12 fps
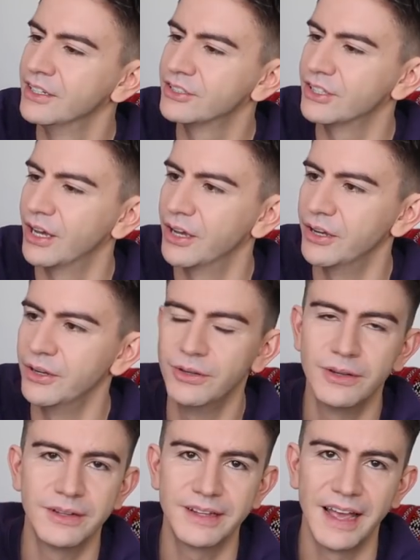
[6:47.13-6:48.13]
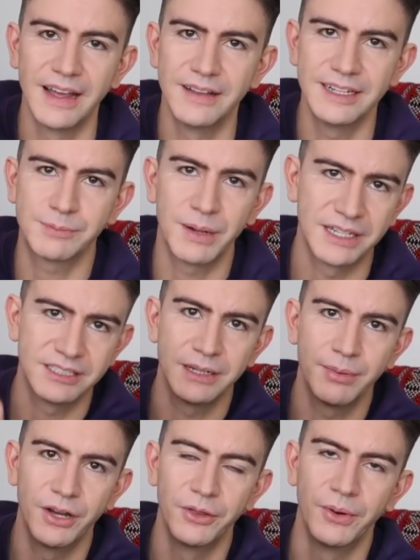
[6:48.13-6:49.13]
So yeah, it's
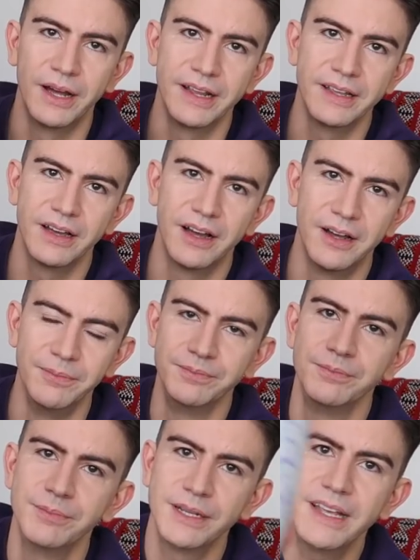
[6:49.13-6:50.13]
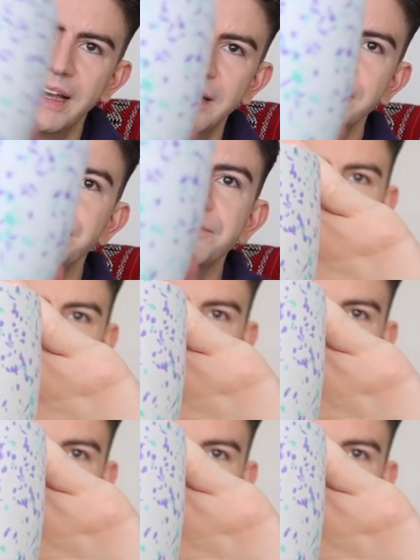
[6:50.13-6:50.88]
plastic by the way. But yeah, I thought